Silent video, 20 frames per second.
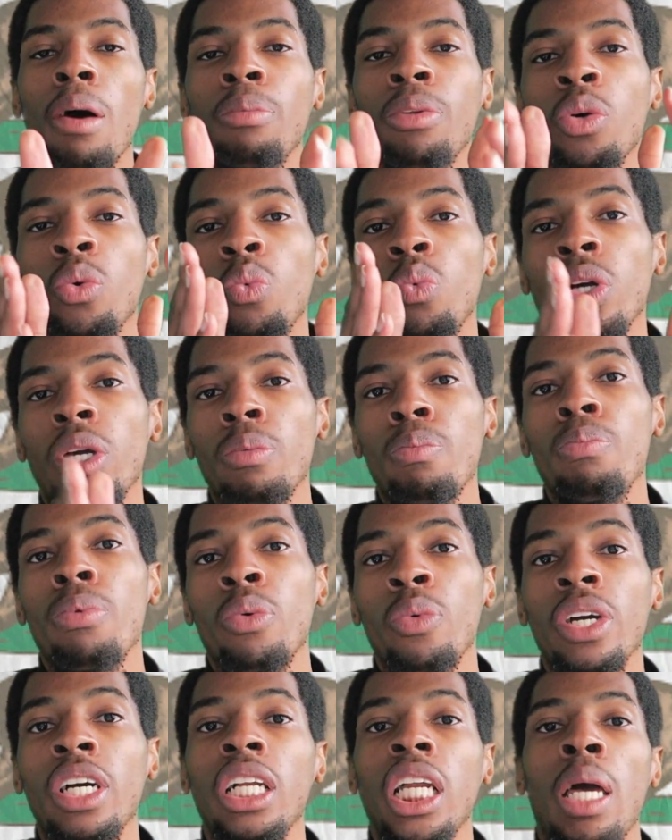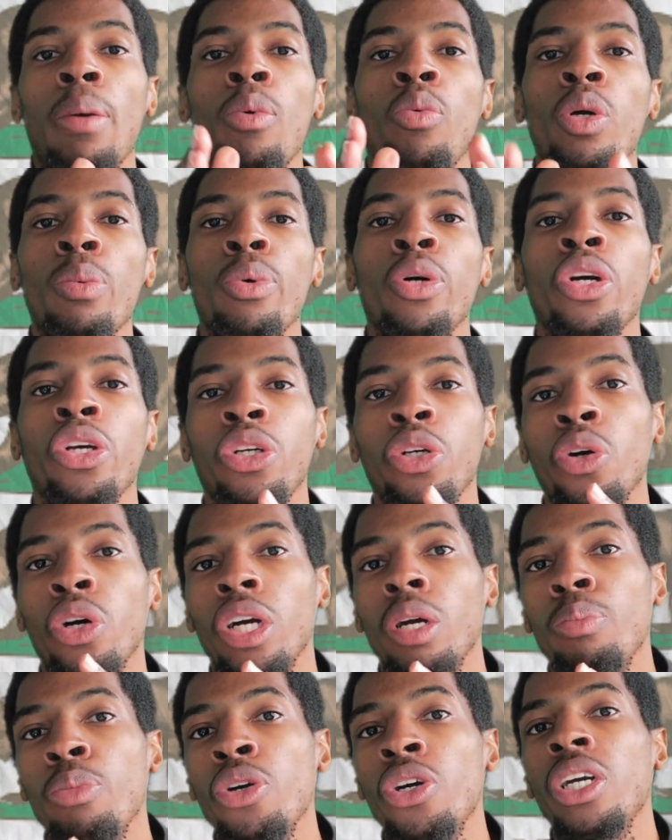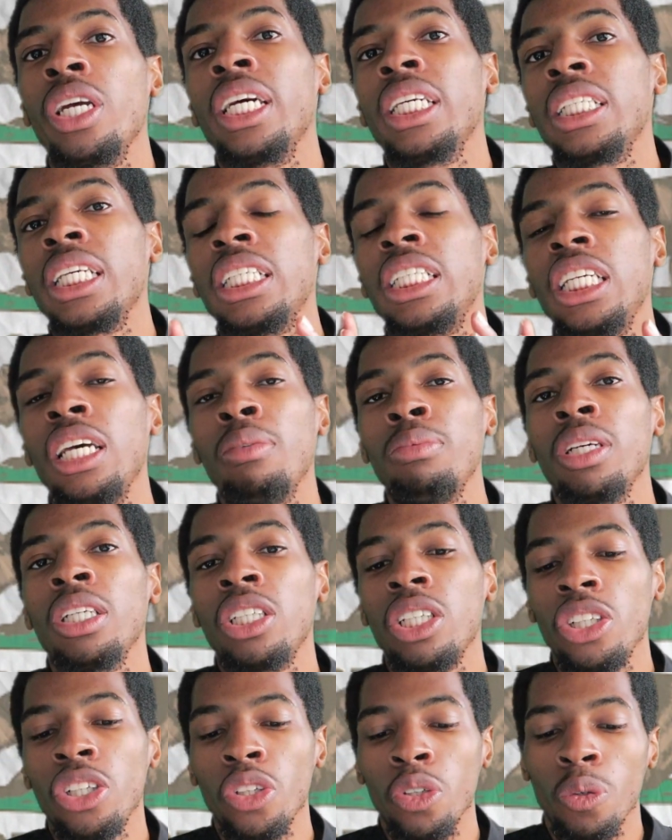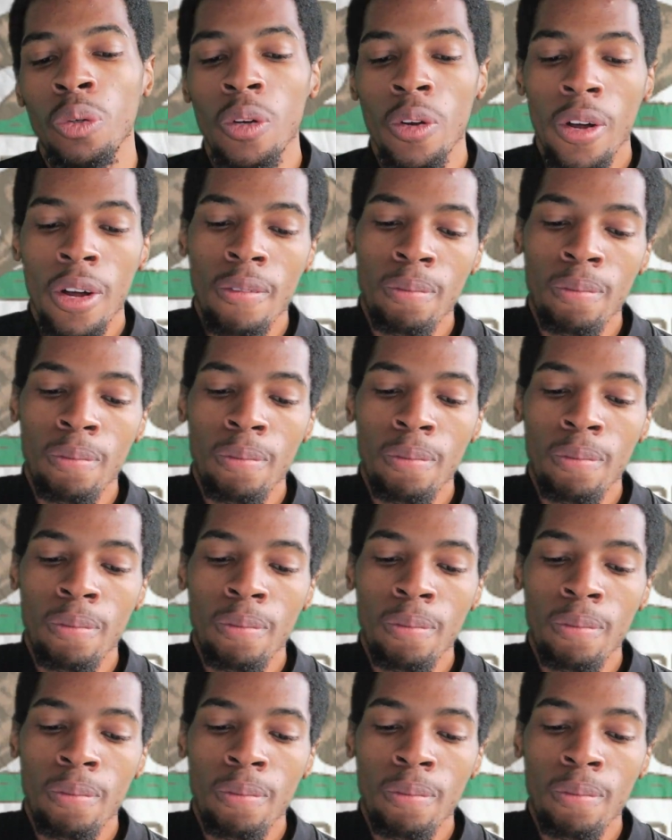the Reclaim and Rebuild Your Community is attempting to do.